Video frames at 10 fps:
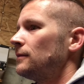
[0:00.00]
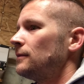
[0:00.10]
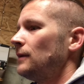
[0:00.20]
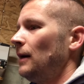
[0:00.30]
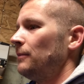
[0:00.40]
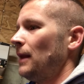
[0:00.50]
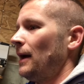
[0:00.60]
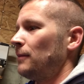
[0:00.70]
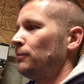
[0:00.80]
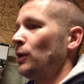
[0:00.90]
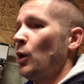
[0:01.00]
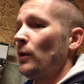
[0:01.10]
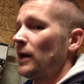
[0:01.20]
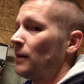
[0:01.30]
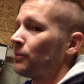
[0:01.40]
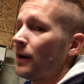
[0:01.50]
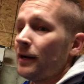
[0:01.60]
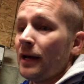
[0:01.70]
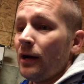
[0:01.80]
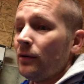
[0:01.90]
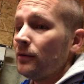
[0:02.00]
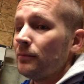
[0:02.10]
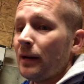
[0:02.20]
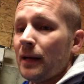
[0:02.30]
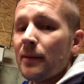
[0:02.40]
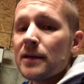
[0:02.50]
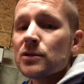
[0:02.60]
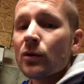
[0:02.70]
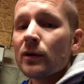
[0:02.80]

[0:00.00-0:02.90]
am like blowing up right now. My eBay store